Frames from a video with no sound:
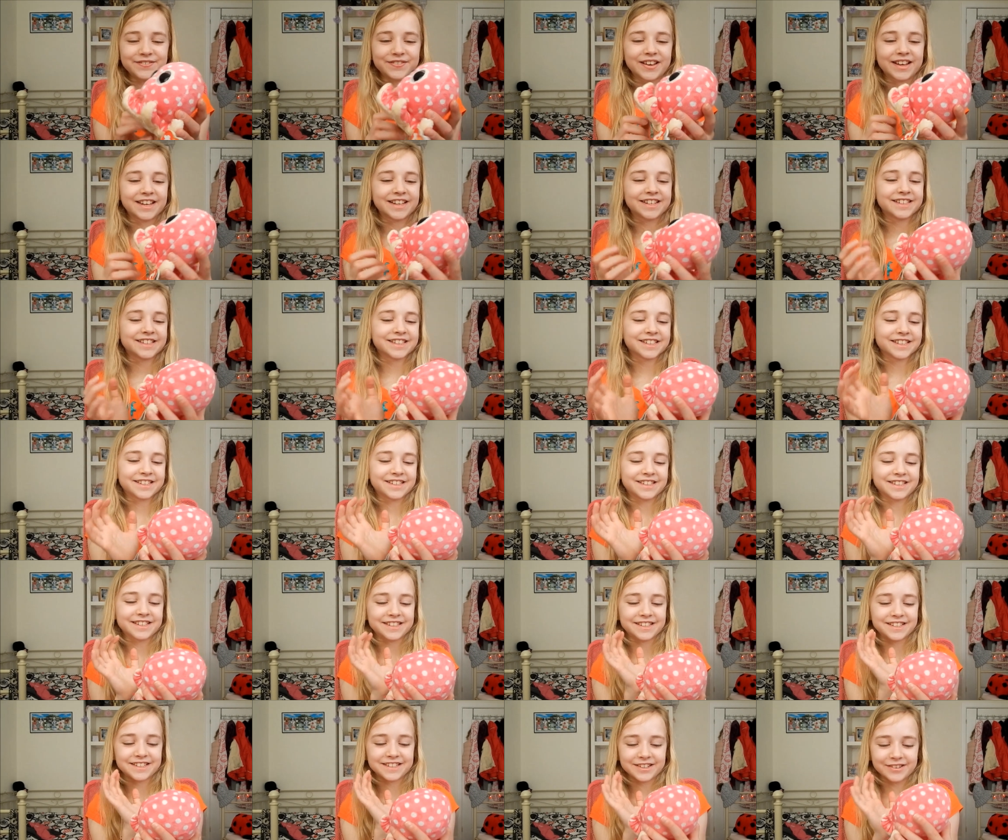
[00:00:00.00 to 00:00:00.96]
face is
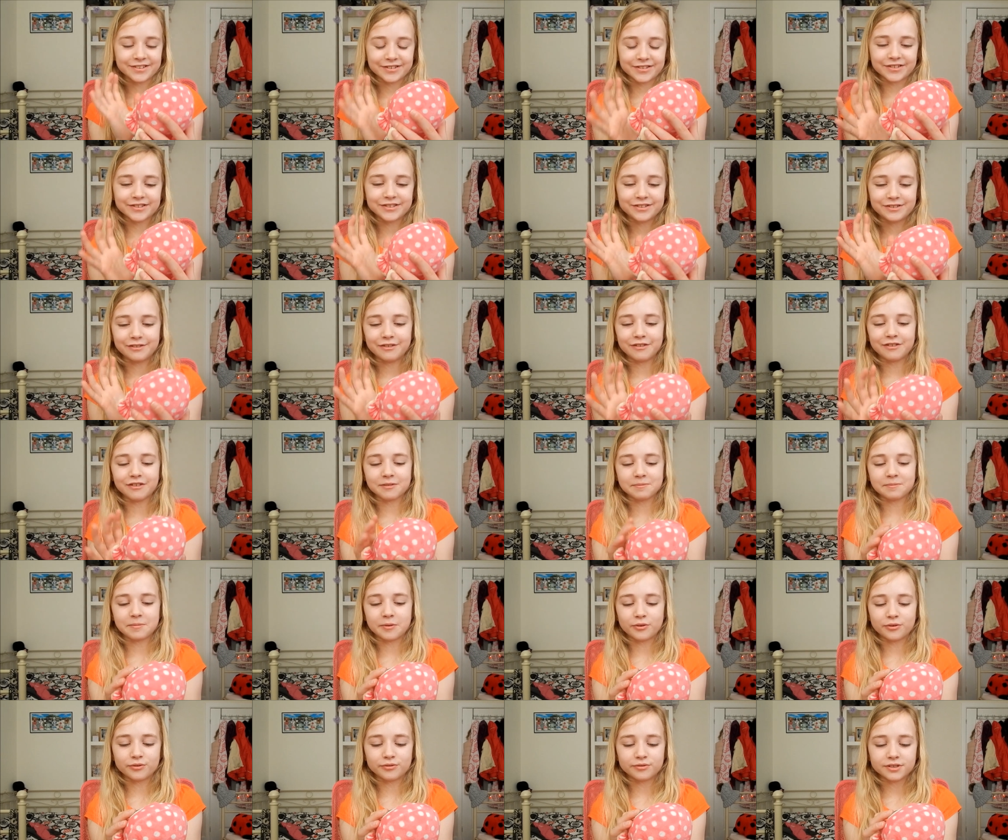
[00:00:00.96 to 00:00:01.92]
just so
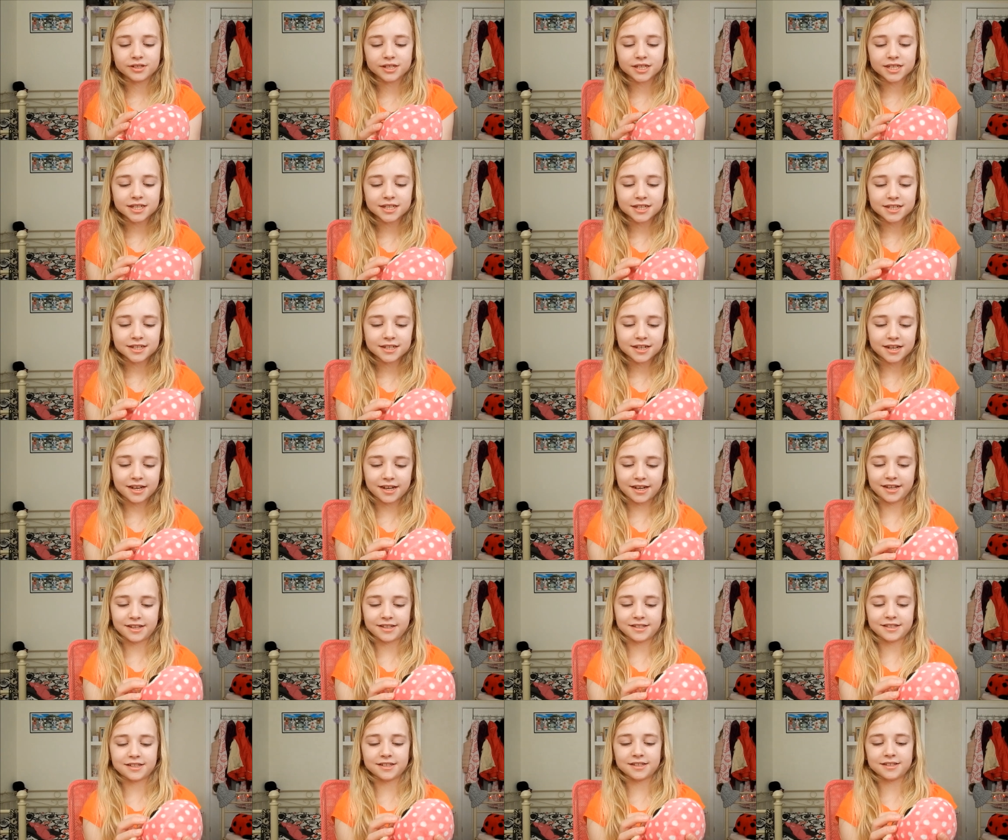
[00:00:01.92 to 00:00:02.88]
adorable.
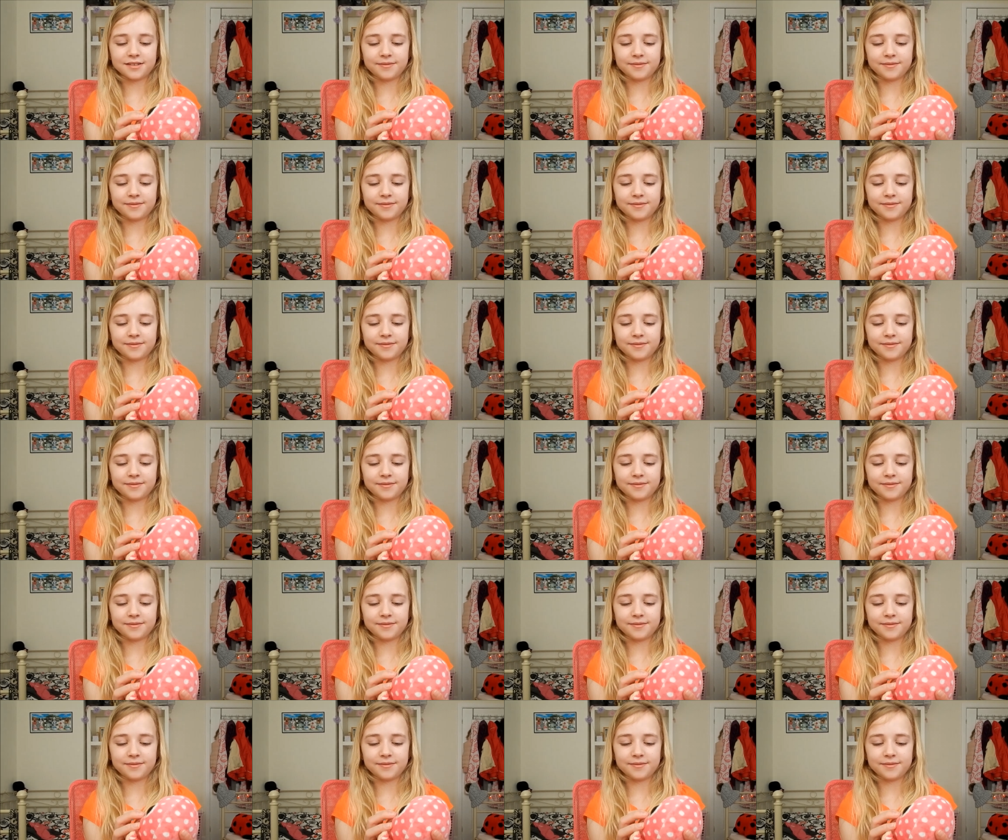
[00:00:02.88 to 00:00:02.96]
And